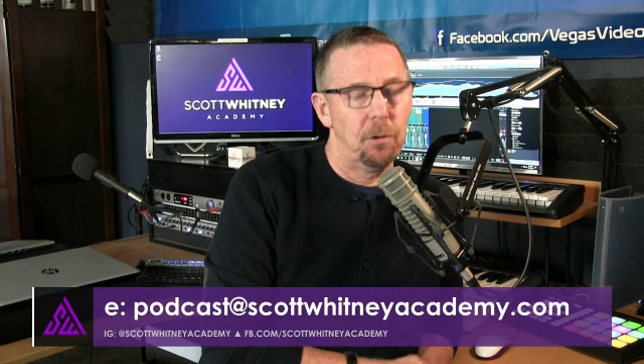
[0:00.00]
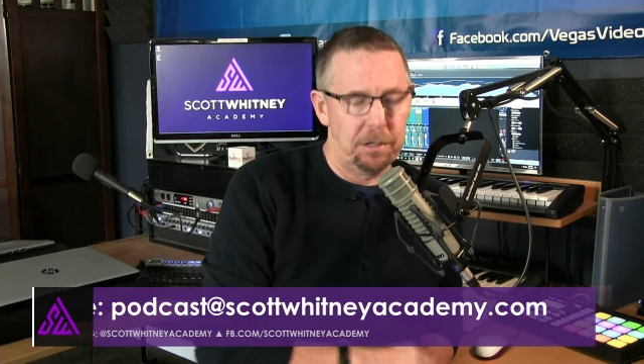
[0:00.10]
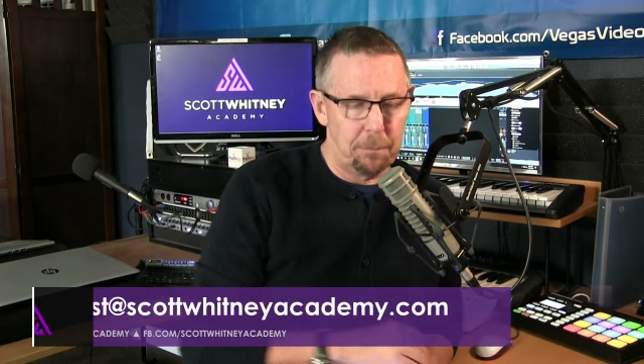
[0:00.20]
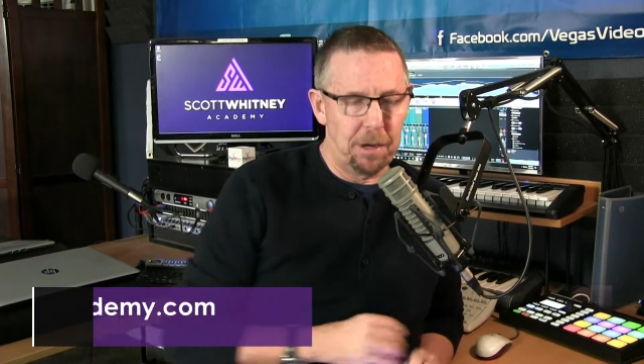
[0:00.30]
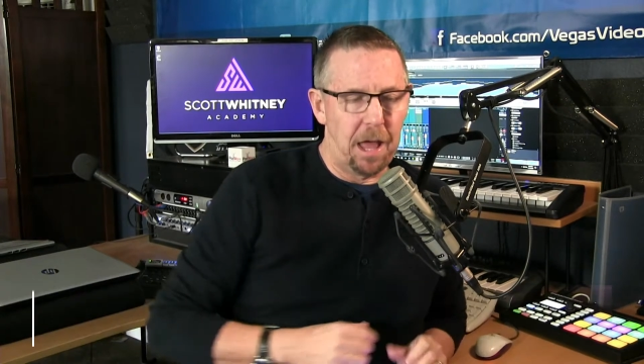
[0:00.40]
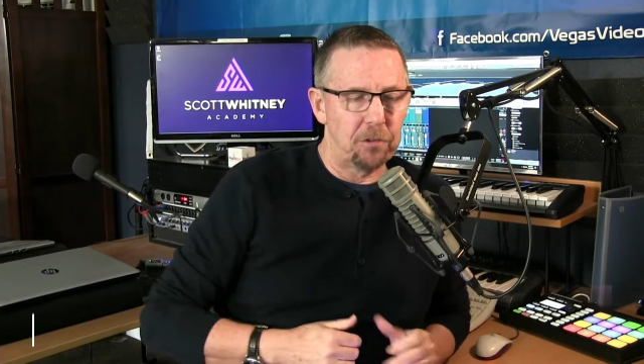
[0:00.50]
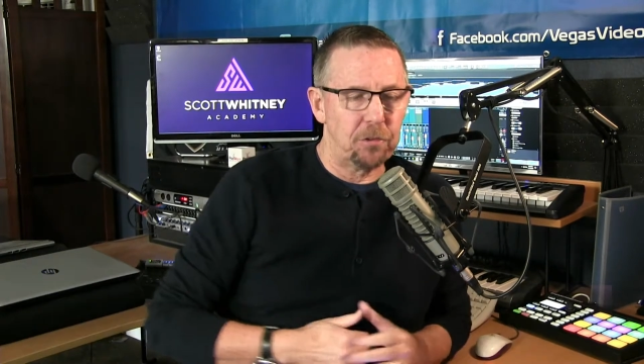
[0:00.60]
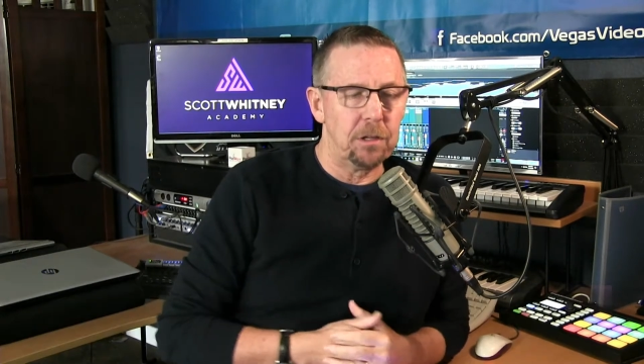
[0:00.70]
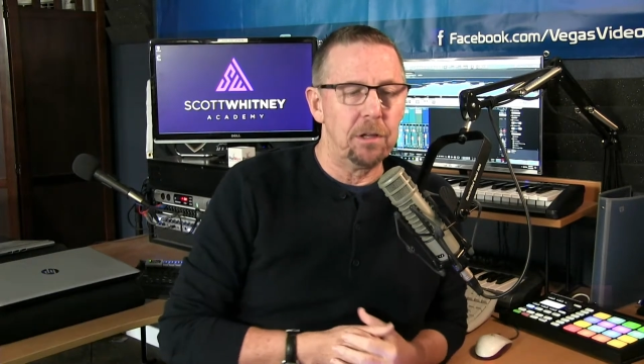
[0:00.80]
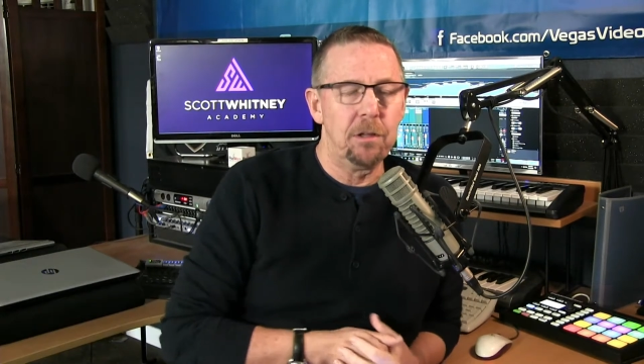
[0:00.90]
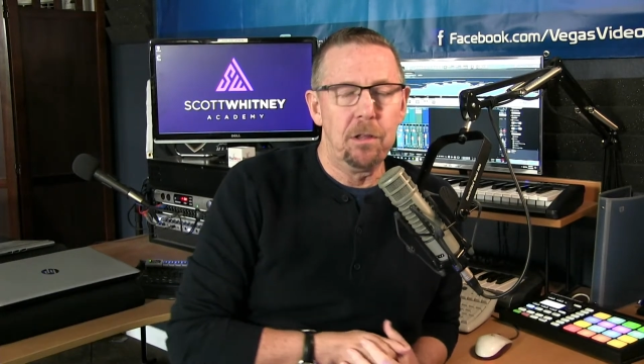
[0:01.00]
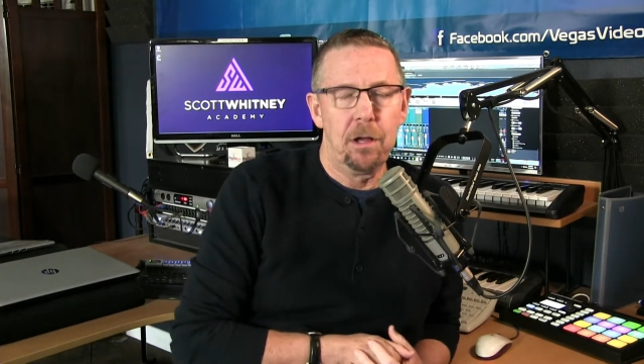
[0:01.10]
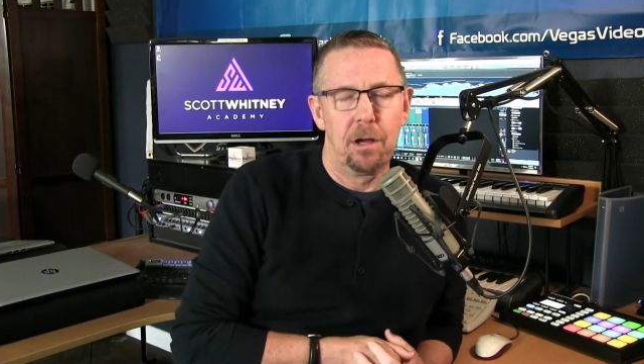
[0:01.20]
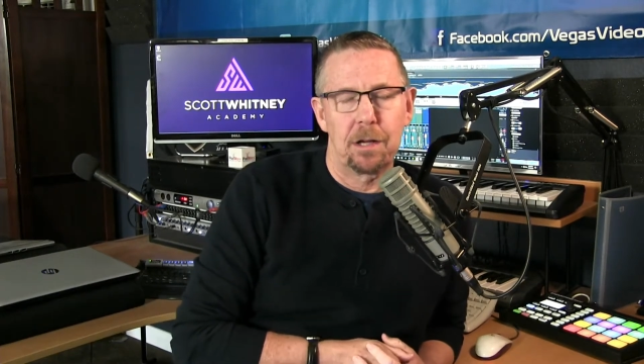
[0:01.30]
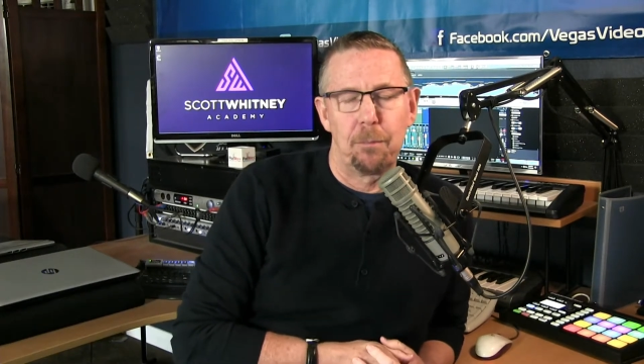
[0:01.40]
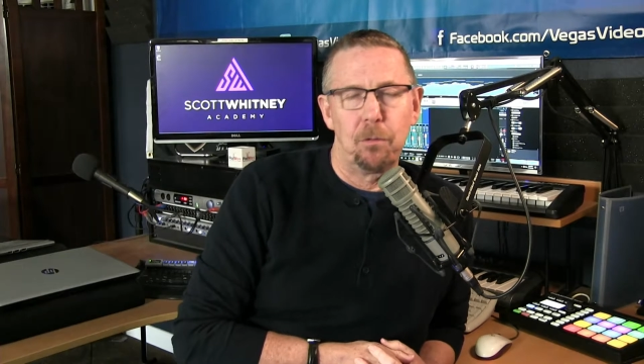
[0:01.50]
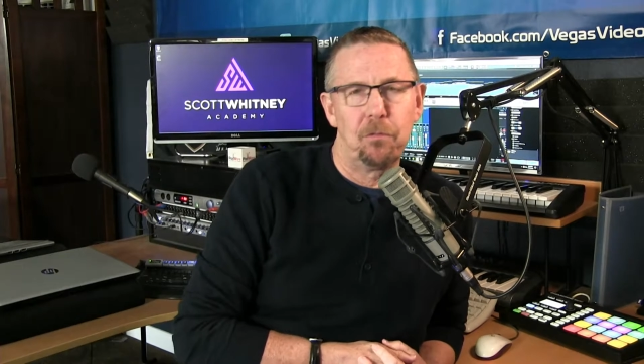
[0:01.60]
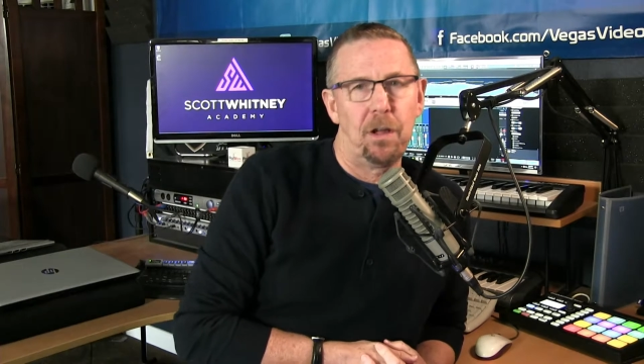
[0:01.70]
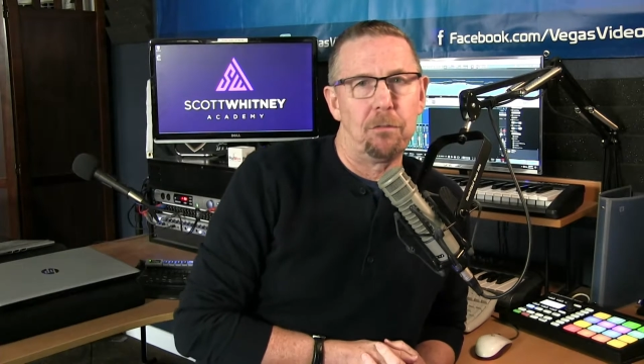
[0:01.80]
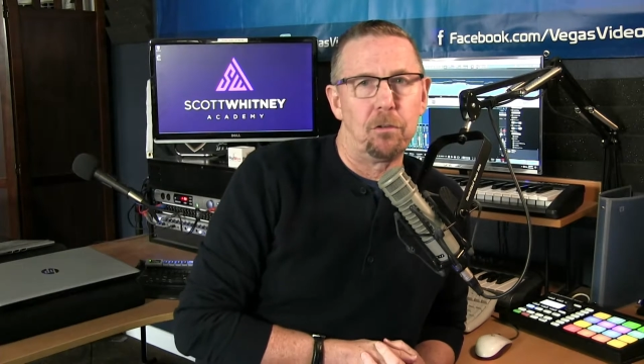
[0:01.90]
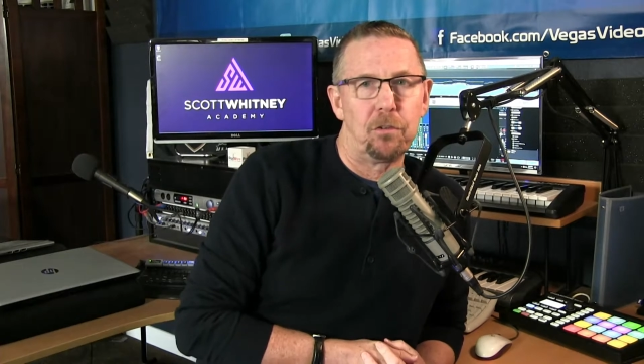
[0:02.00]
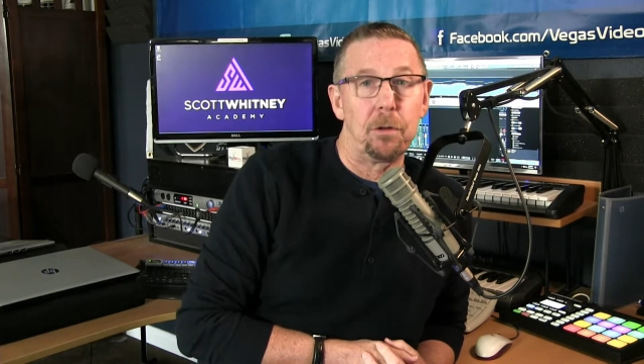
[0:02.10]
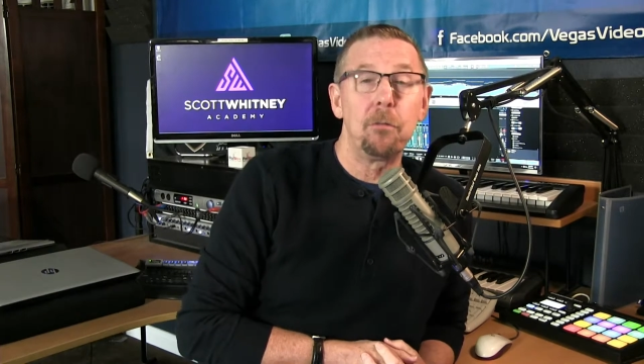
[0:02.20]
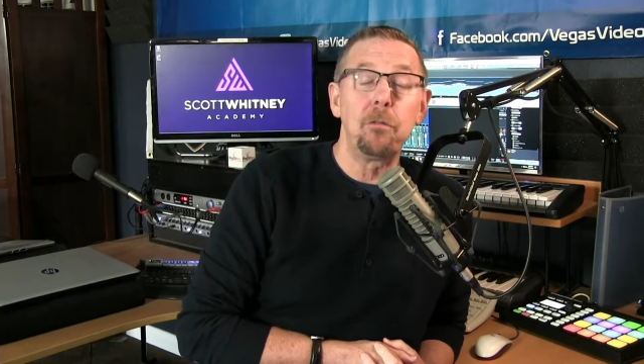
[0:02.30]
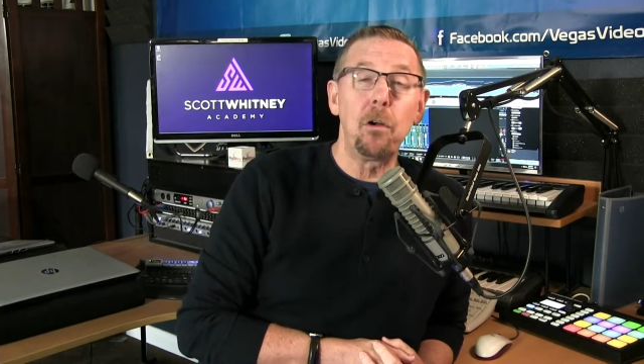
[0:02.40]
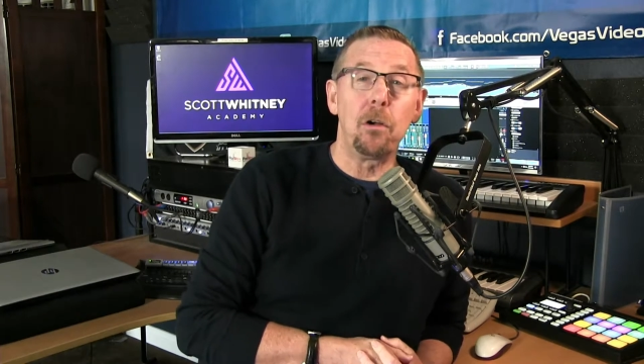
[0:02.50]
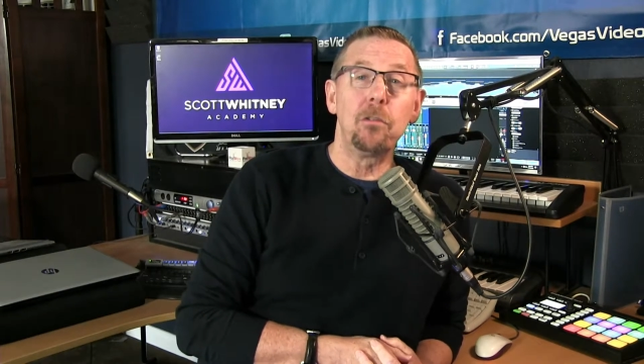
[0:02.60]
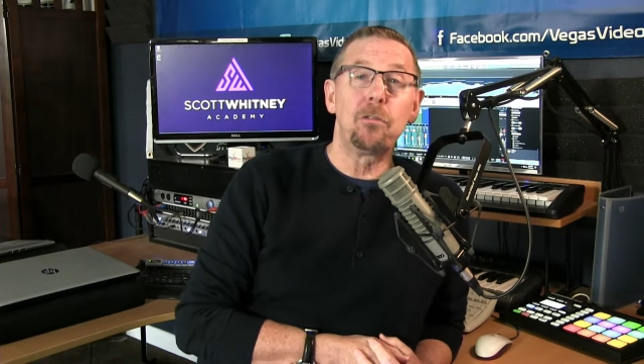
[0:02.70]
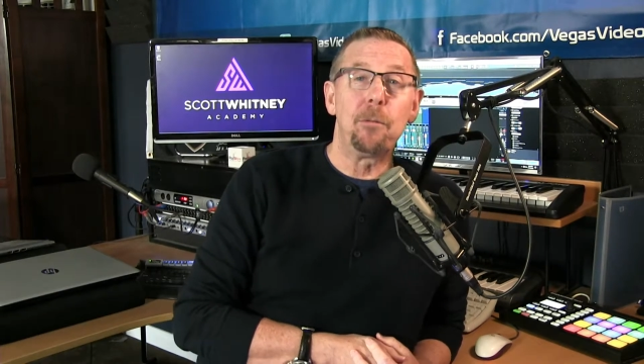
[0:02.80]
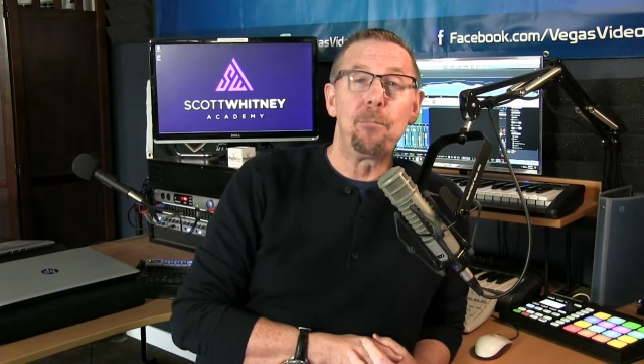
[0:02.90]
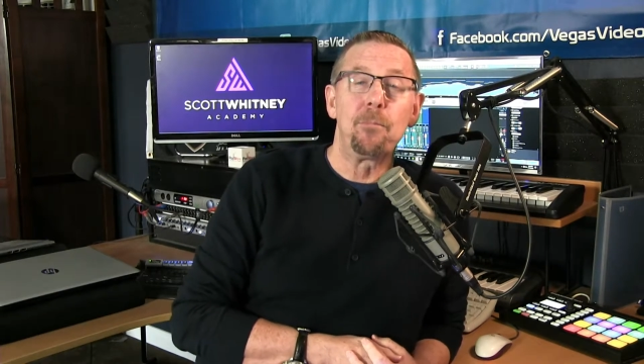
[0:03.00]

All right, I'm going to ask you a couple of favors here. First,